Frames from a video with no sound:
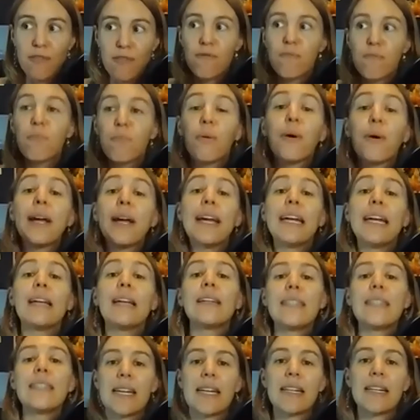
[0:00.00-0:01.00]

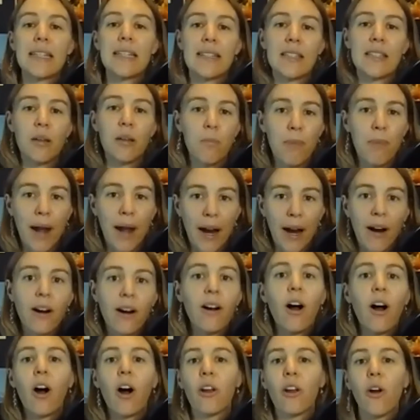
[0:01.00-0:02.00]
bringing data to
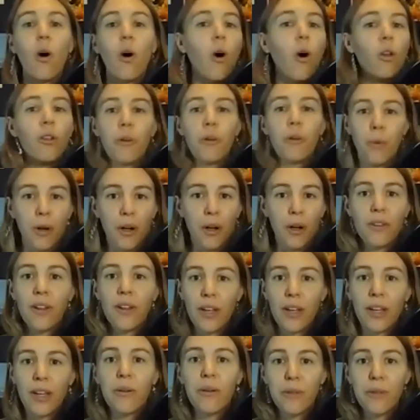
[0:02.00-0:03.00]
bear on all the work that
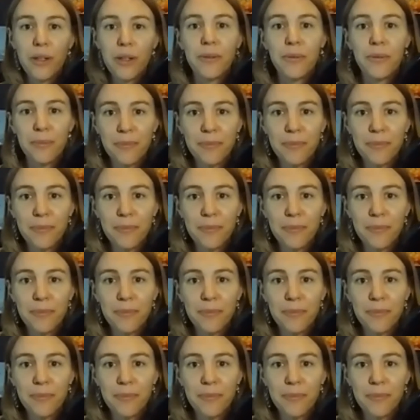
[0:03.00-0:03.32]
you do.